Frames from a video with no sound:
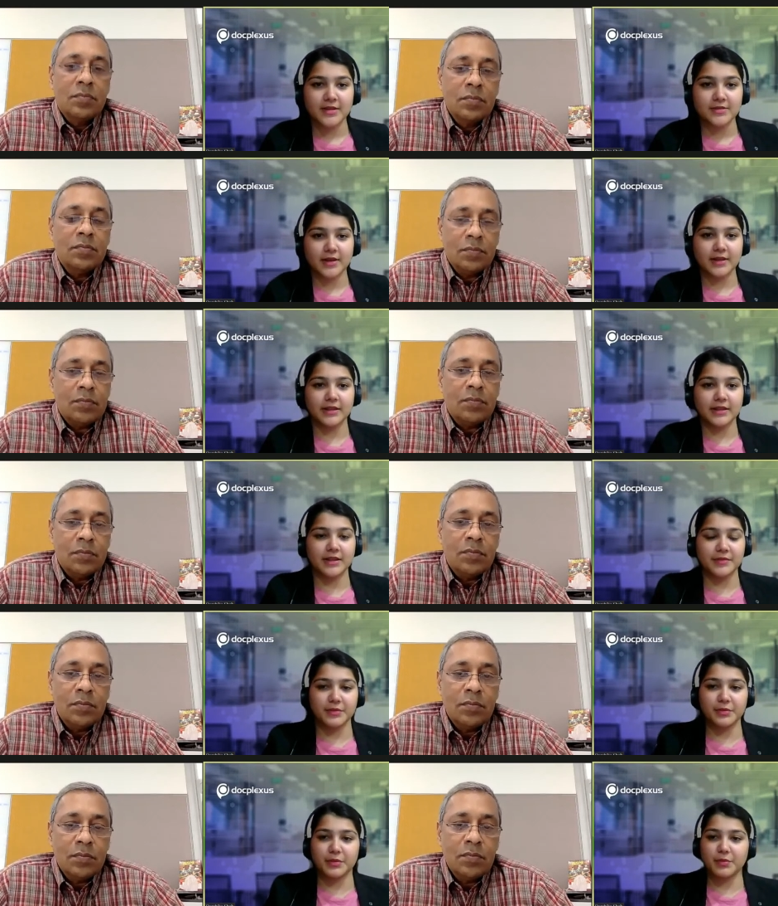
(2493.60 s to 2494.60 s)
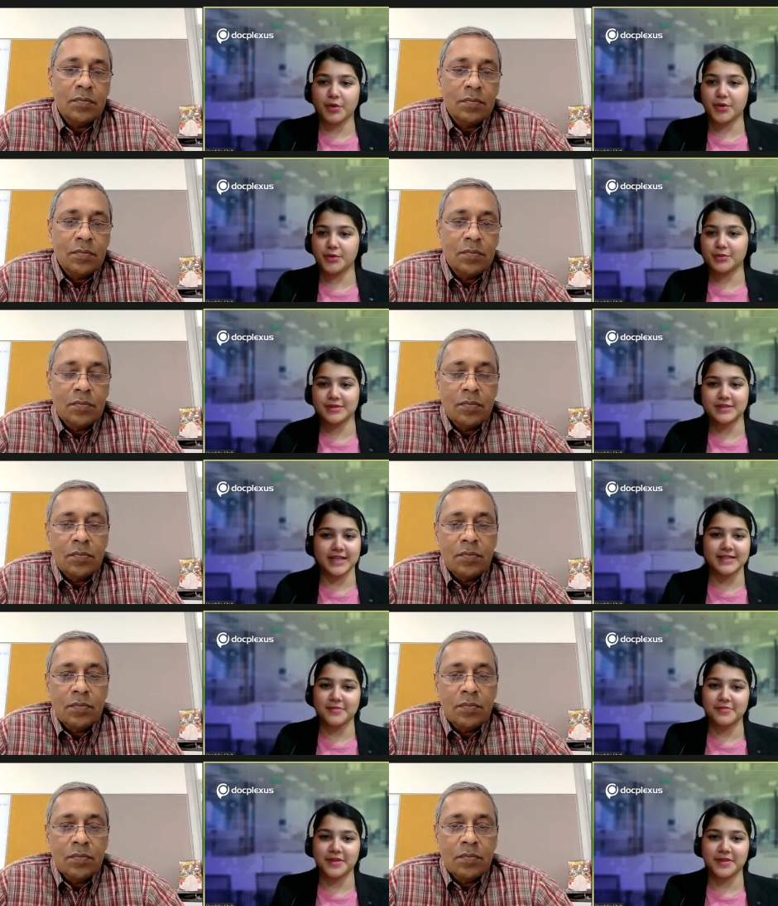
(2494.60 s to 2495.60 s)
Speaker 1: if you would want to state something
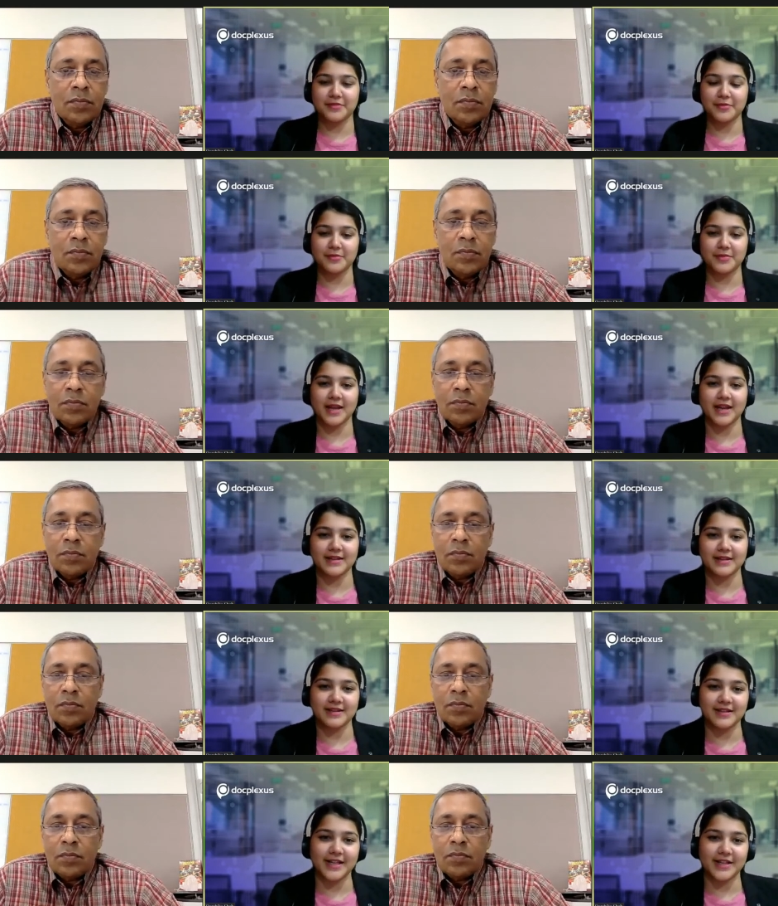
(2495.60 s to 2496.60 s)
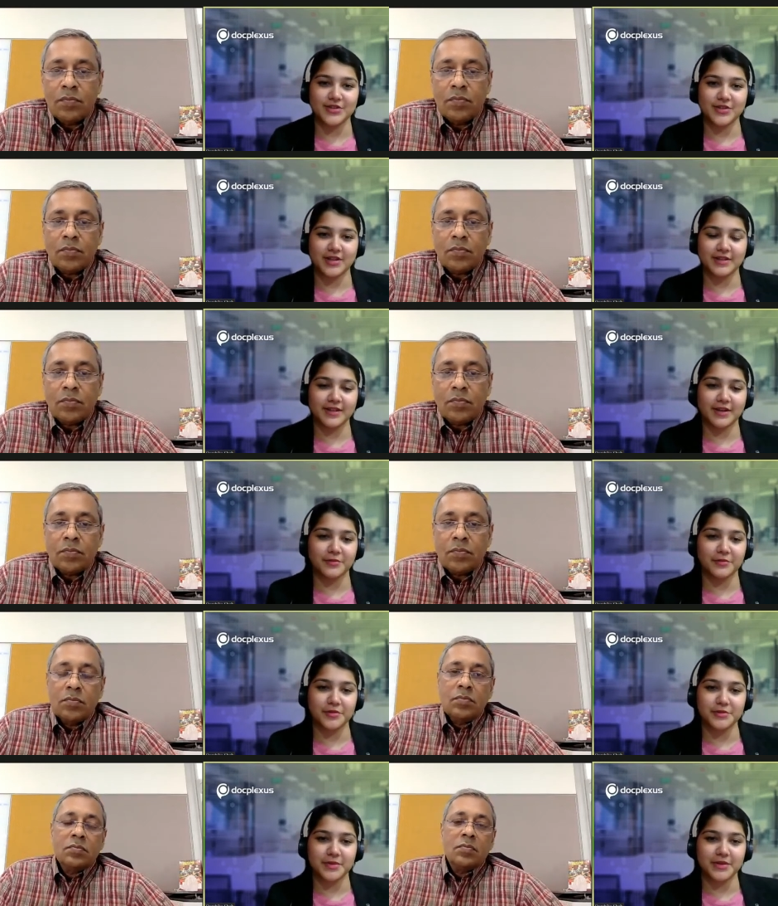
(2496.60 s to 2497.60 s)
from that lecture, I think that would also be great.
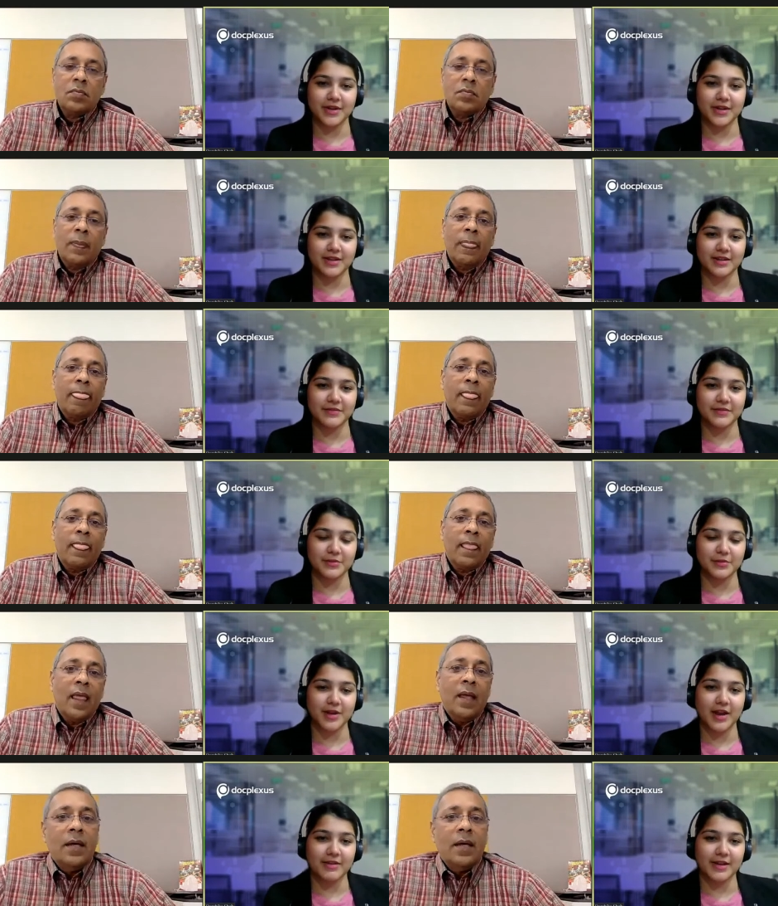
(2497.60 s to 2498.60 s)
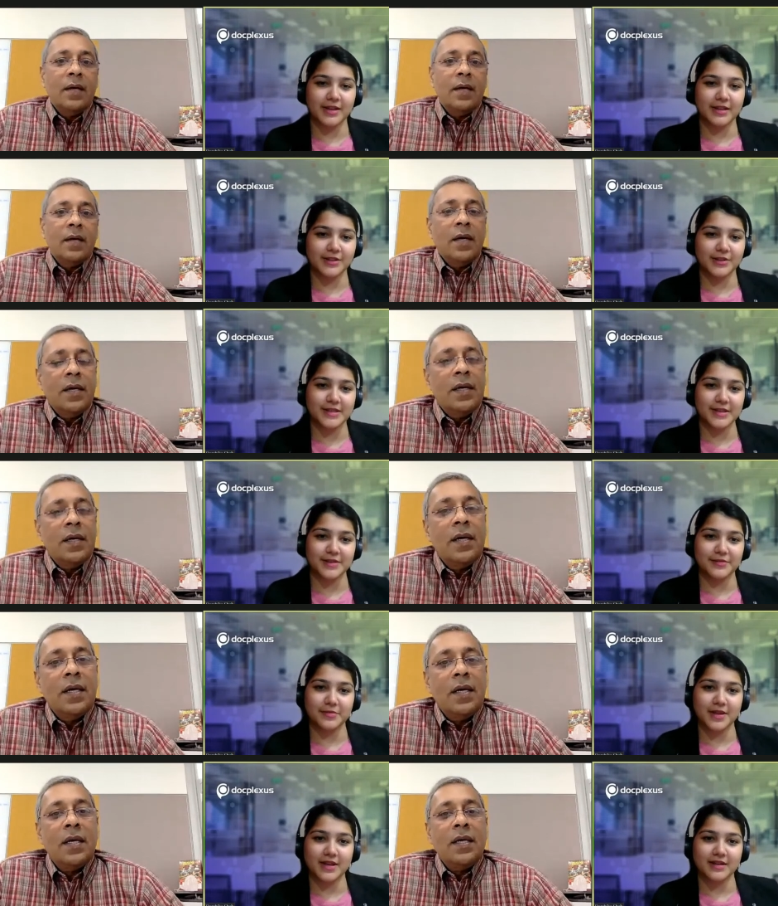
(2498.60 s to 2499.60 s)
If you would have anything to say from that.
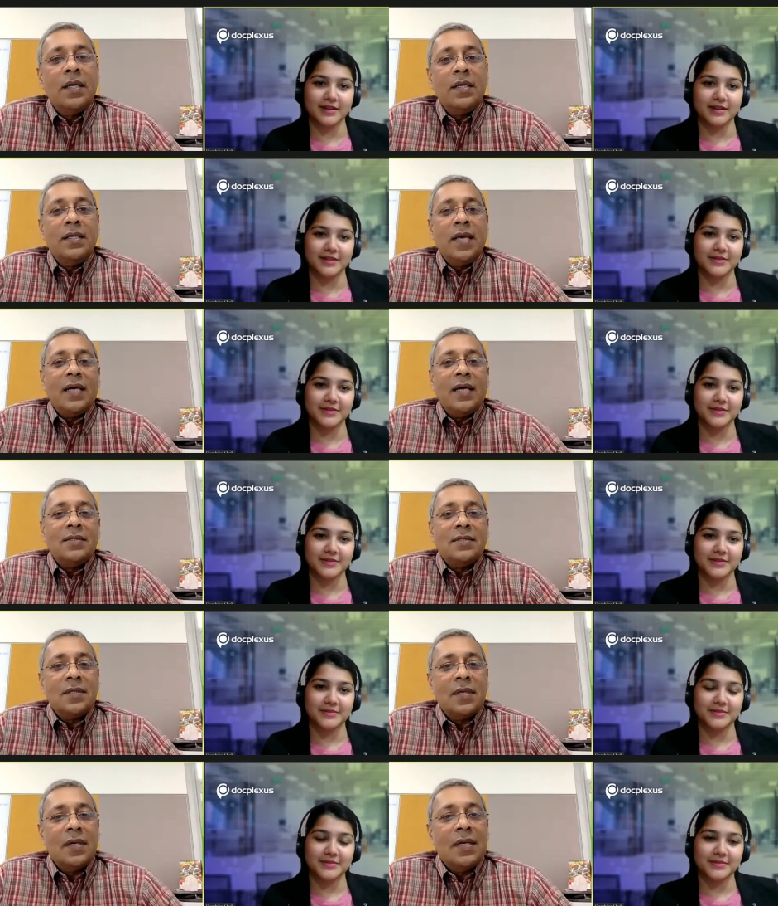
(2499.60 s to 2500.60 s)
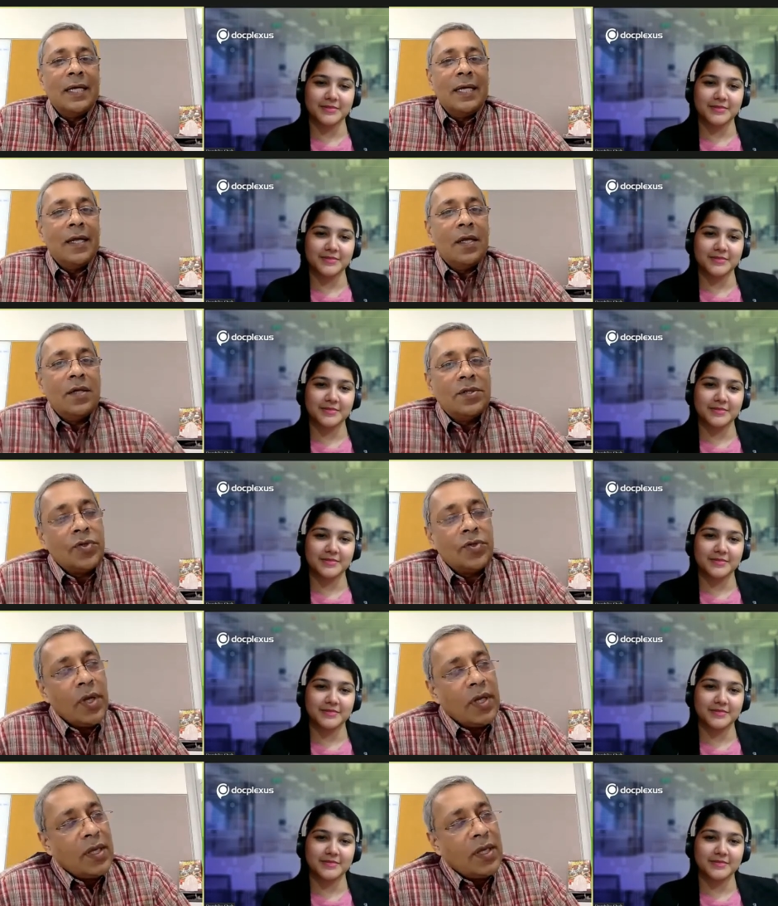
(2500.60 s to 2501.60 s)
Speaker 2: Yes. Yeah,
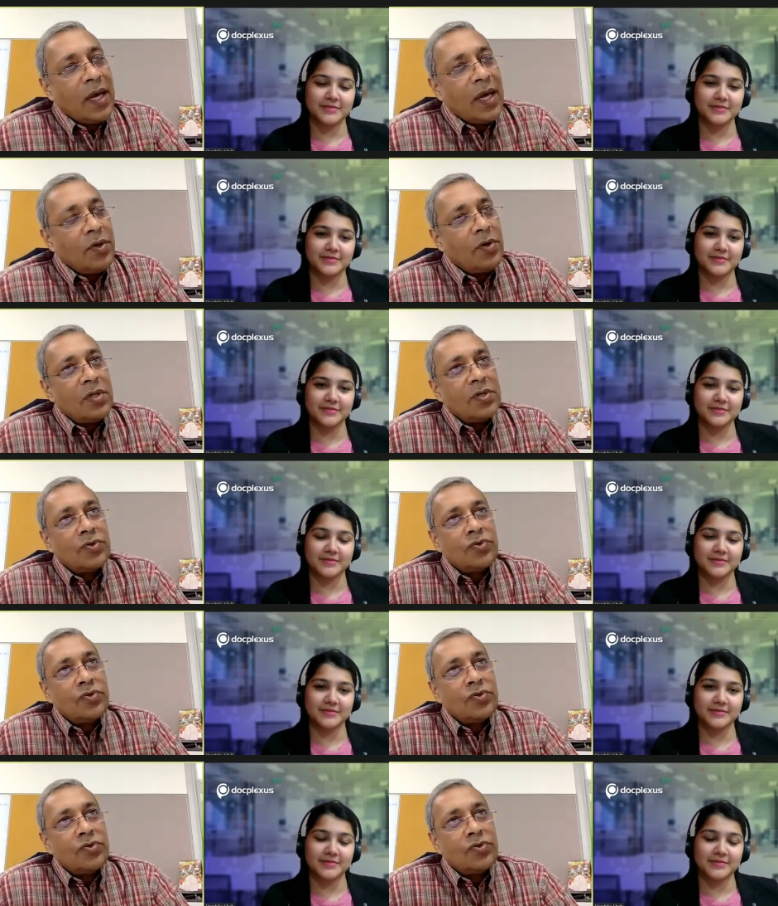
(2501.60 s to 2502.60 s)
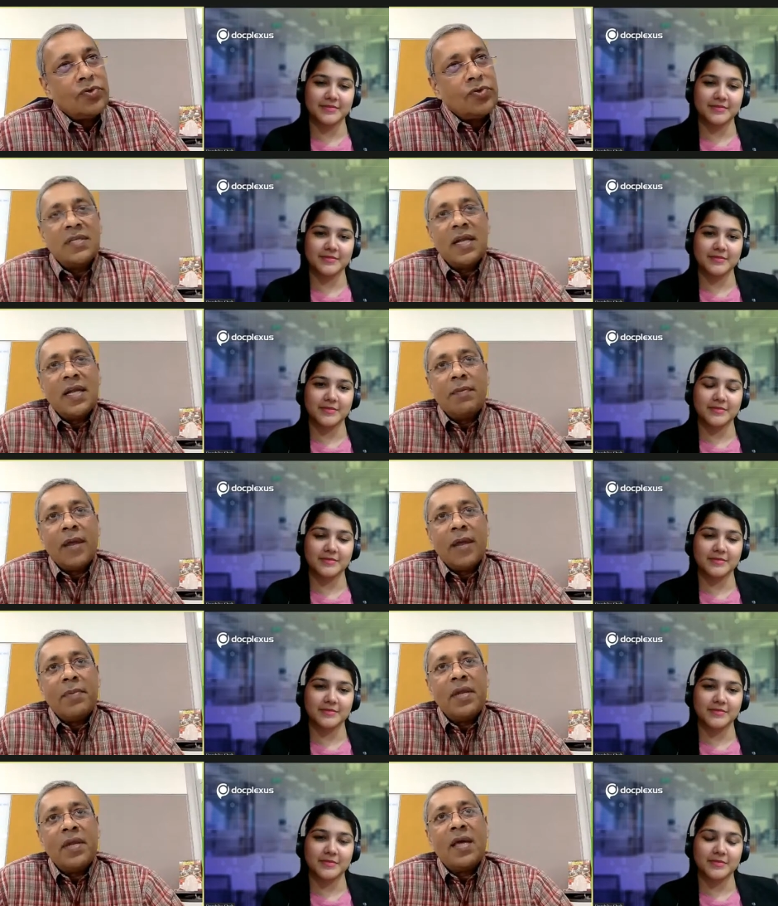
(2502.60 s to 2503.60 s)
you know, the truth is that primary care,
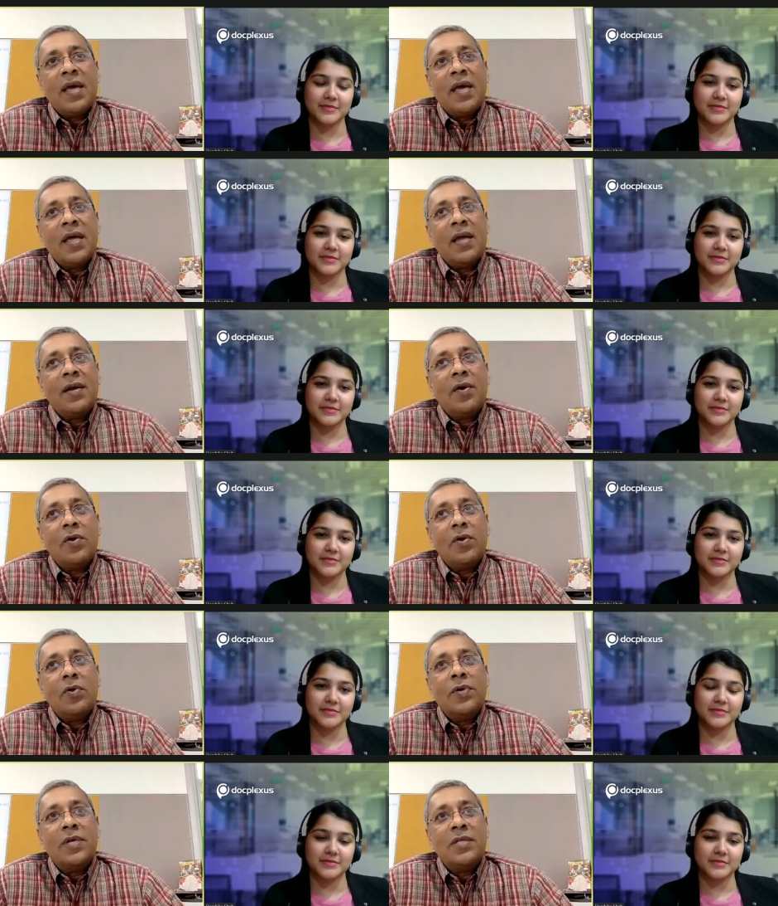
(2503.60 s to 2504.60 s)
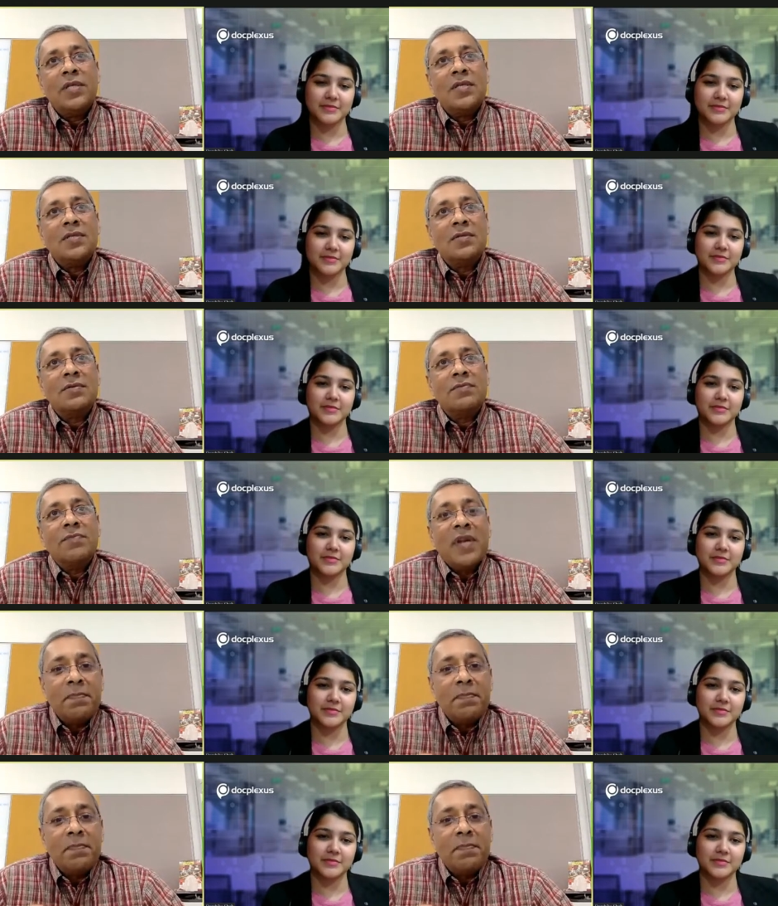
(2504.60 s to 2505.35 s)
although it is very basic,